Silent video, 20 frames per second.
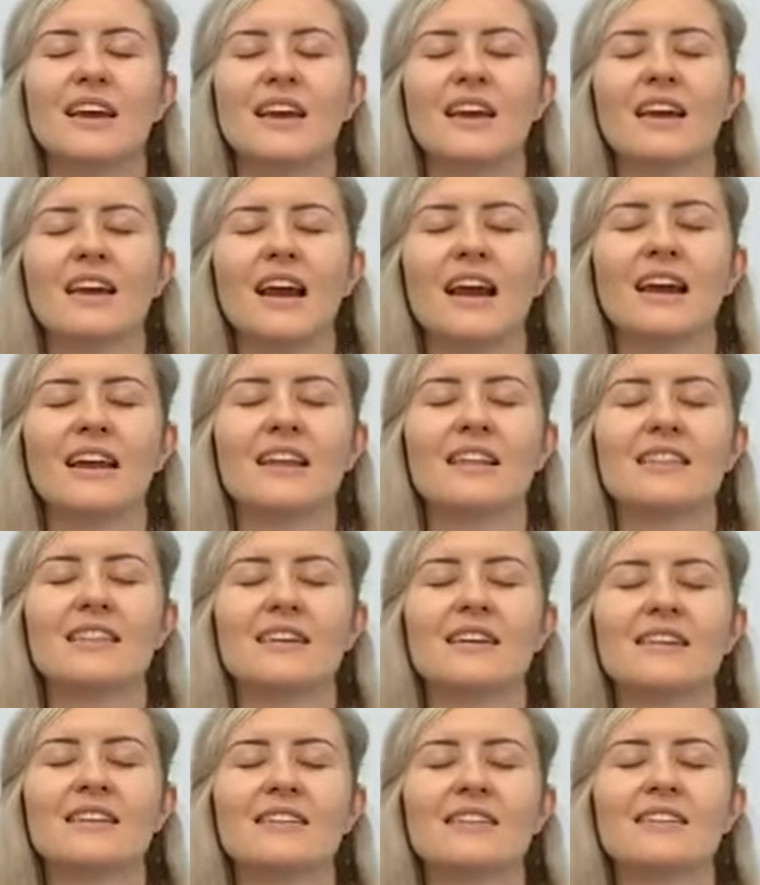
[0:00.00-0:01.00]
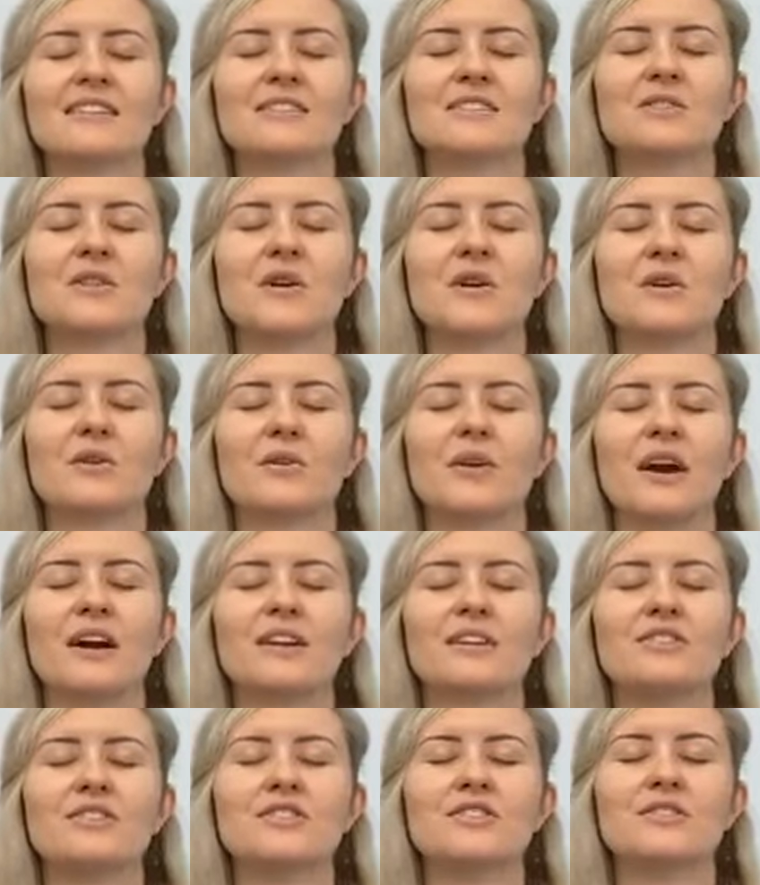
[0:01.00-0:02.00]
Anything that is not
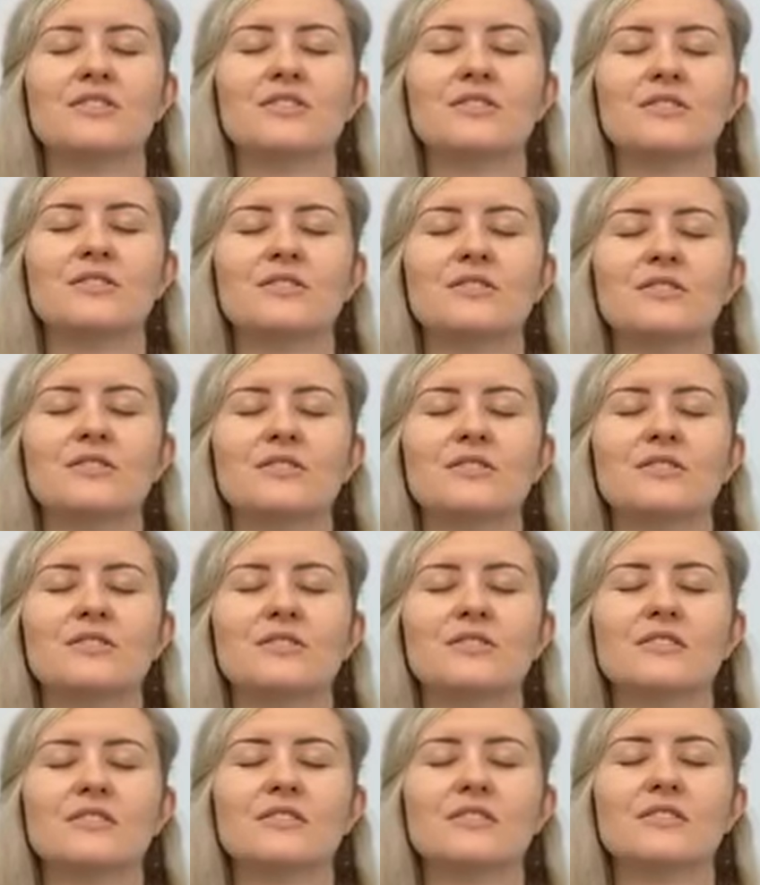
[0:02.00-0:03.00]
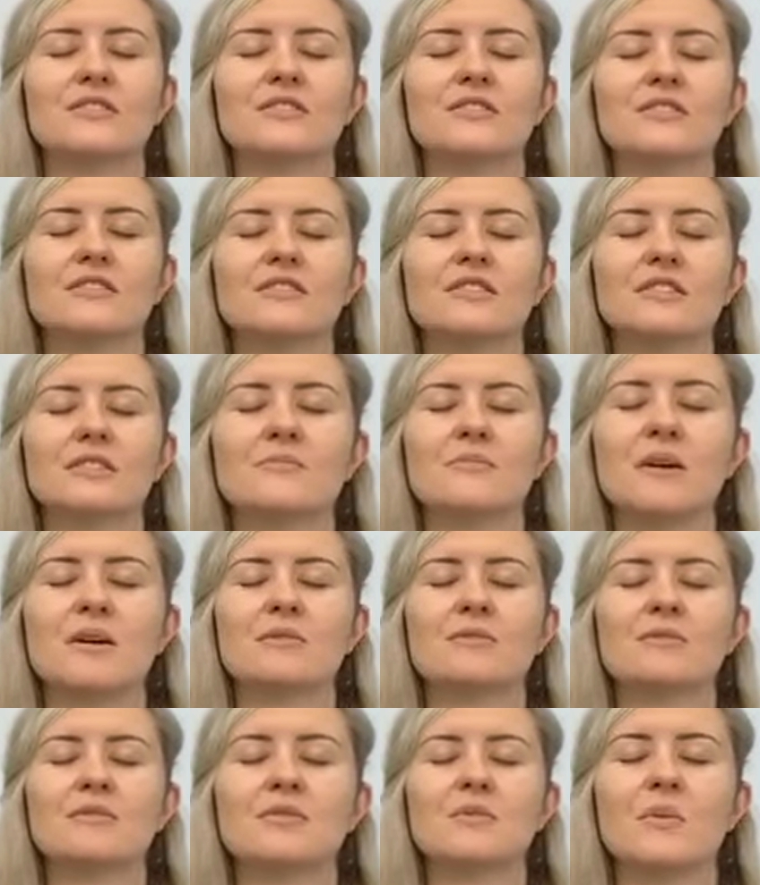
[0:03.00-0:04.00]
gratitude just
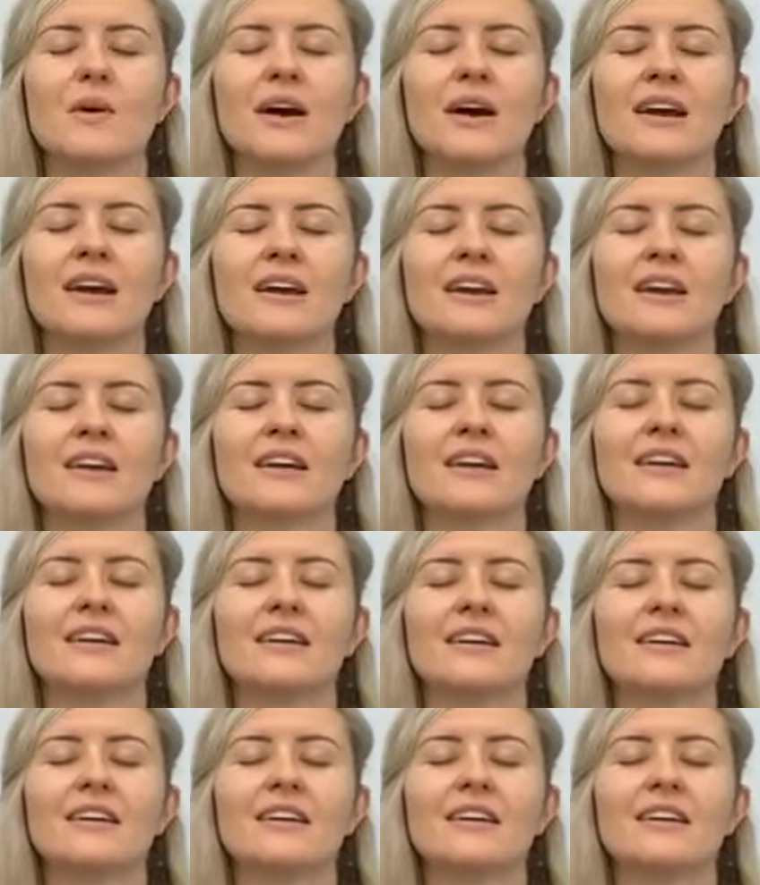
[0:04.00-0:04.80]
melts away